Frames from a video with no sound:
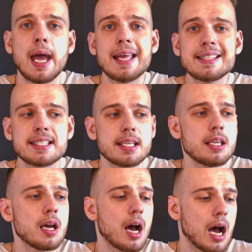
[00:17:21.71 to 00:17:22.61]
and
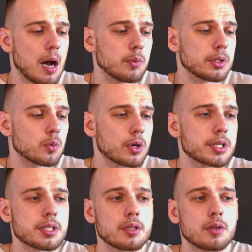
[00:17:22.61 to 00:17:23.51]
see how it
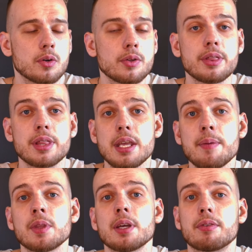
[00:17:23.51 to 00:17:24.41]
works on the
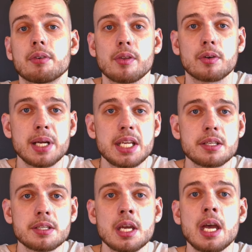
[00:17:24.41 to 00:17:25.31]
further
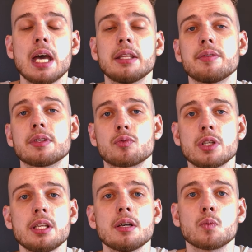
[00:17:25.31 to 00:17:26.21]
basis and if it's
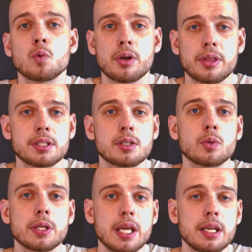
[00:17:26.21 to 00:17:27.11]
really worth it
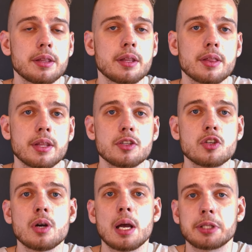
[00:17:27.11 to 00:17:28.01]
creating the
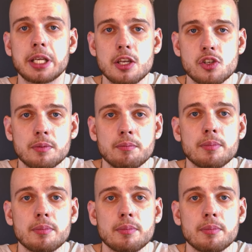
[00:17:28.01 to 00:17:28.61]
new application.